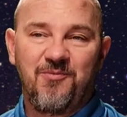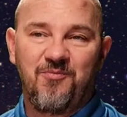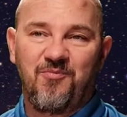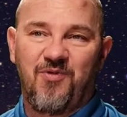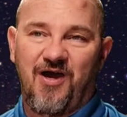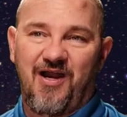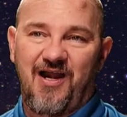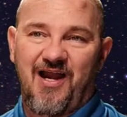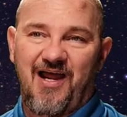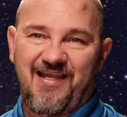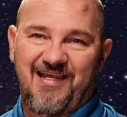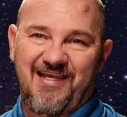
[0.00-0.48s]

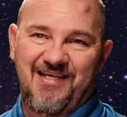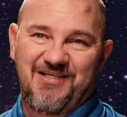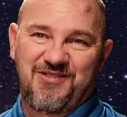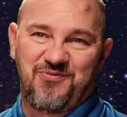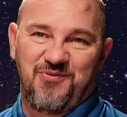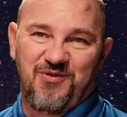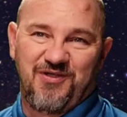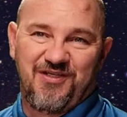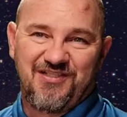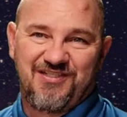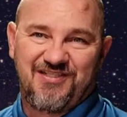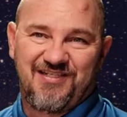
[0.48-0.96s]
But I guess
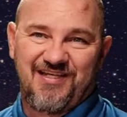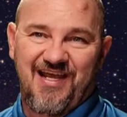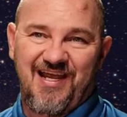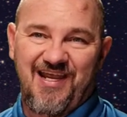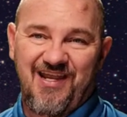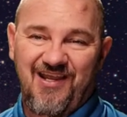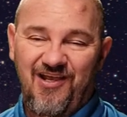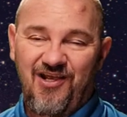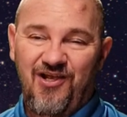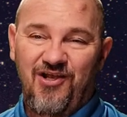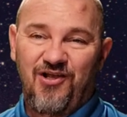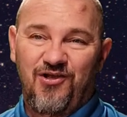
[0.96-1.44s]
we could
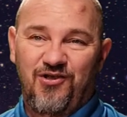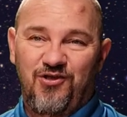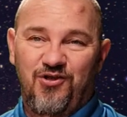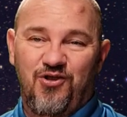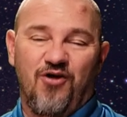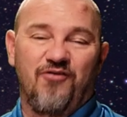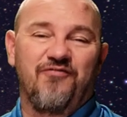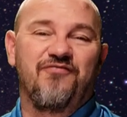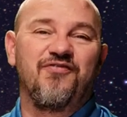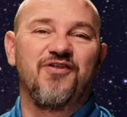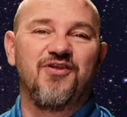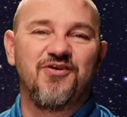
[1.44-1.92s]
say
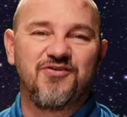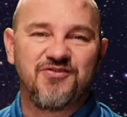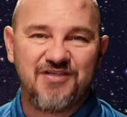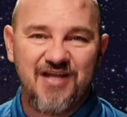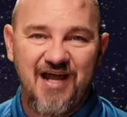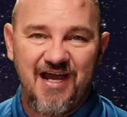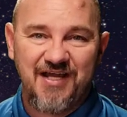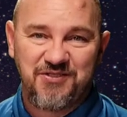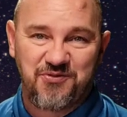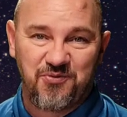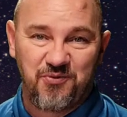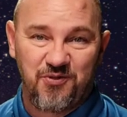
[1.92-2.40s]
go for those
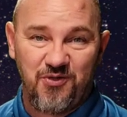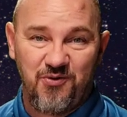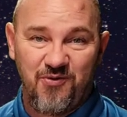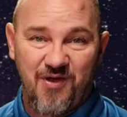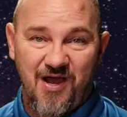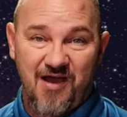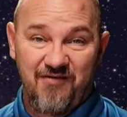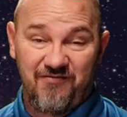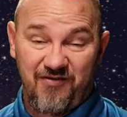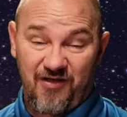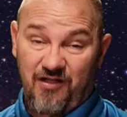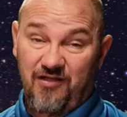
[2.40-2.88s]
nights where you
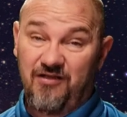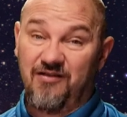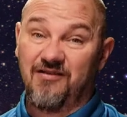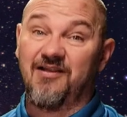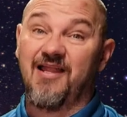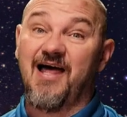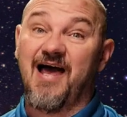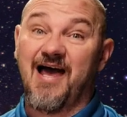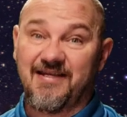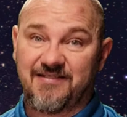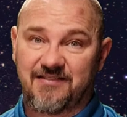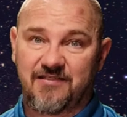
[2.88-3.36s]
have
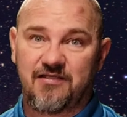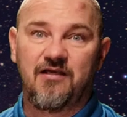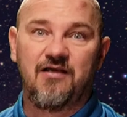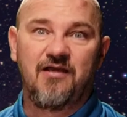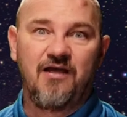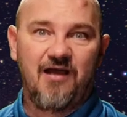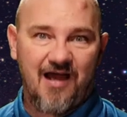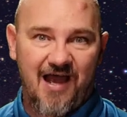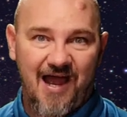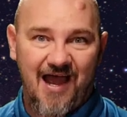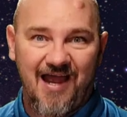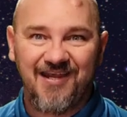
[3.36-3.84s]
less
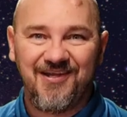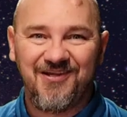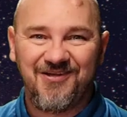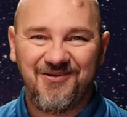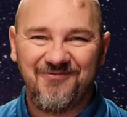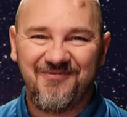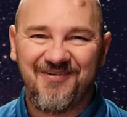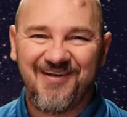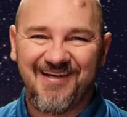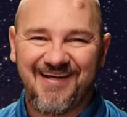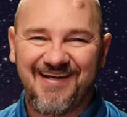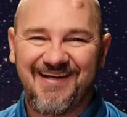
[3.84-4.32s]
high
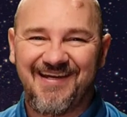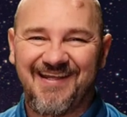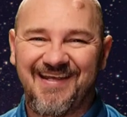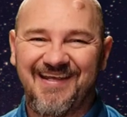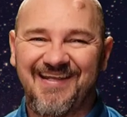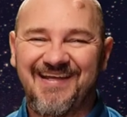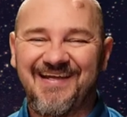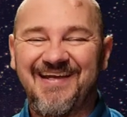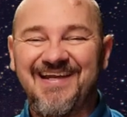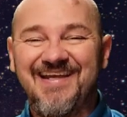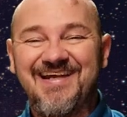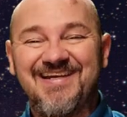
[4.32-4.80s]

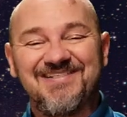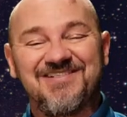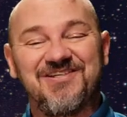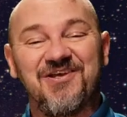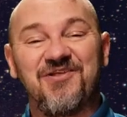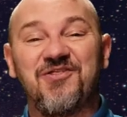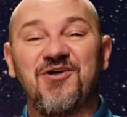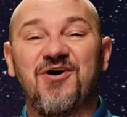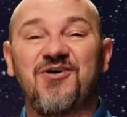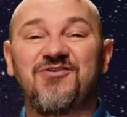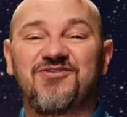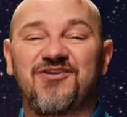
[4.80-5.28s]
humidity.
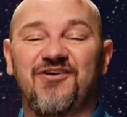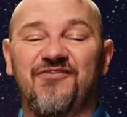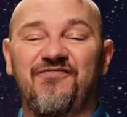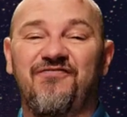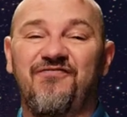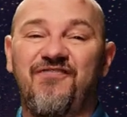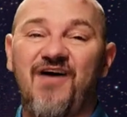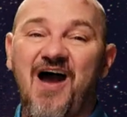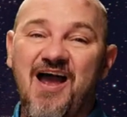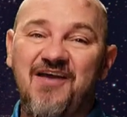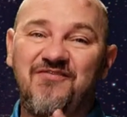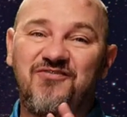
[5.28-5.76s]
So those are
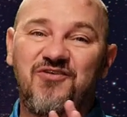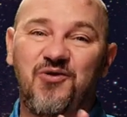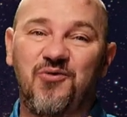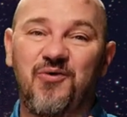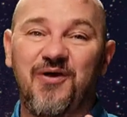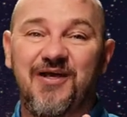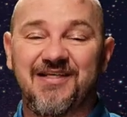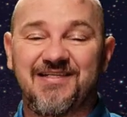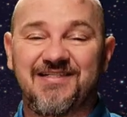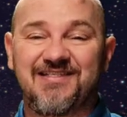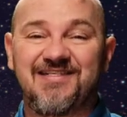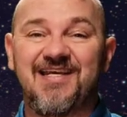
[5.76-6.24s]
five
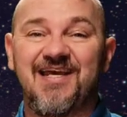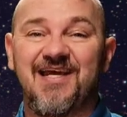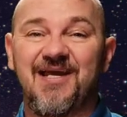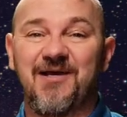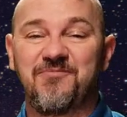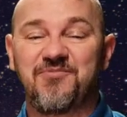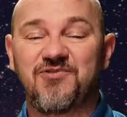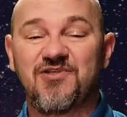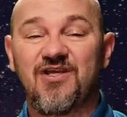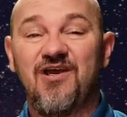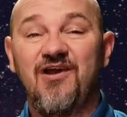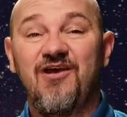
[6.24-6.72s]
quick
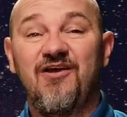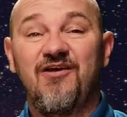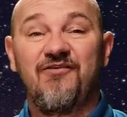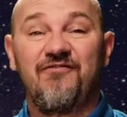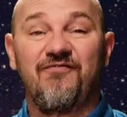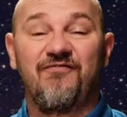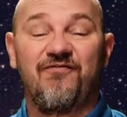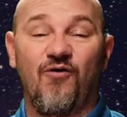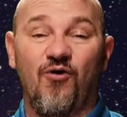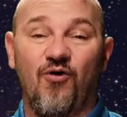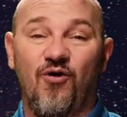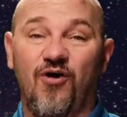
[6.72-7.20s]
tips
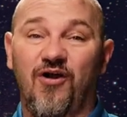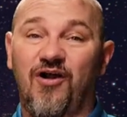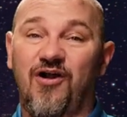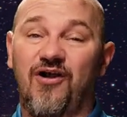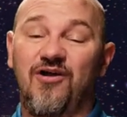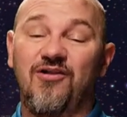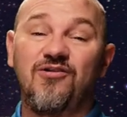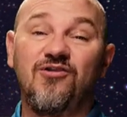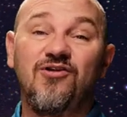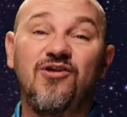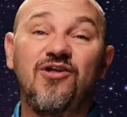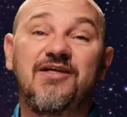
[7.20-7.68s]

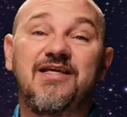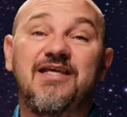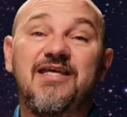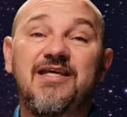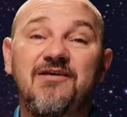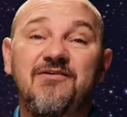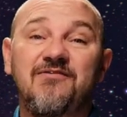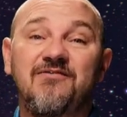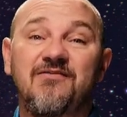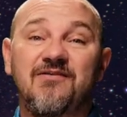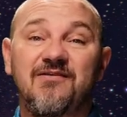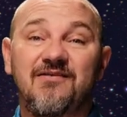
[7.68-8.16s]
for
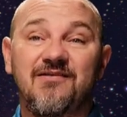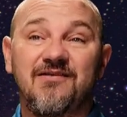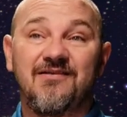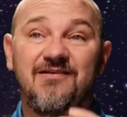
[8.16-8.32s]
looking